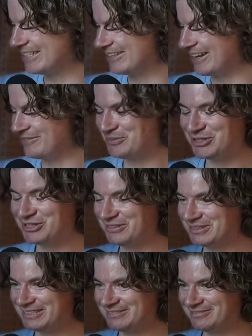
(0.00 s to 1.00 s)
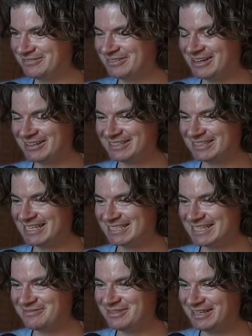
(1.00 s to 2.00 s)
So I'm sure you got the
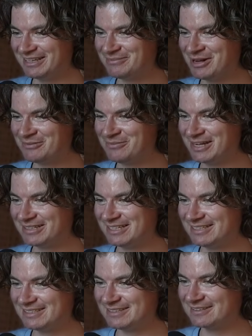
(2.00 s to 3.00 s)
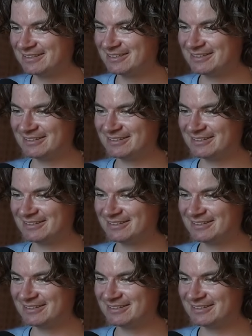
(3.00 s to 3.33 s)
exact same thing in mountain bike testing.